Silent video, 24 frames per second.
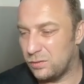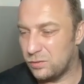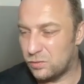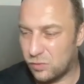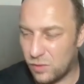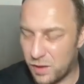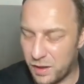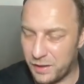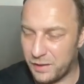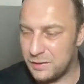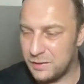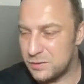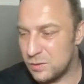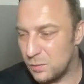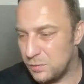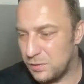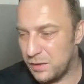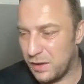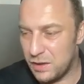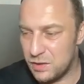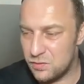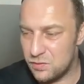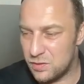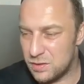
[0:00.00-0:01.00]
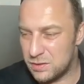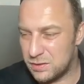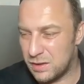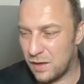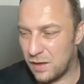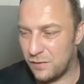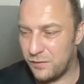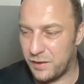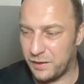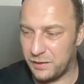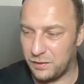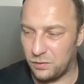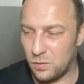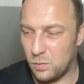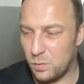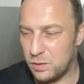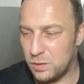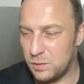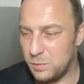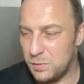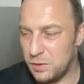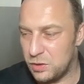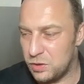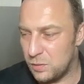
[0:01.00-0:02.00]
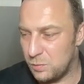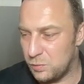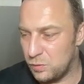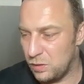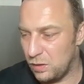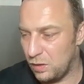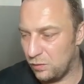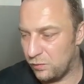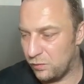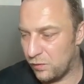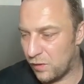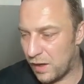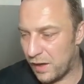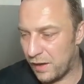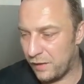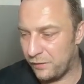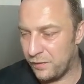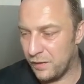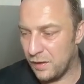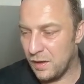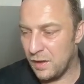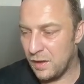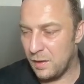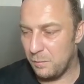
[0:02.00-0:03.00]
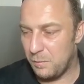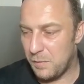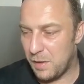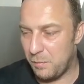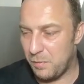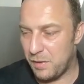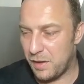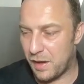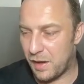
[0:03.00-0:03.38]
try some dangerous stuff, I don't know, with bishop to e5, maybe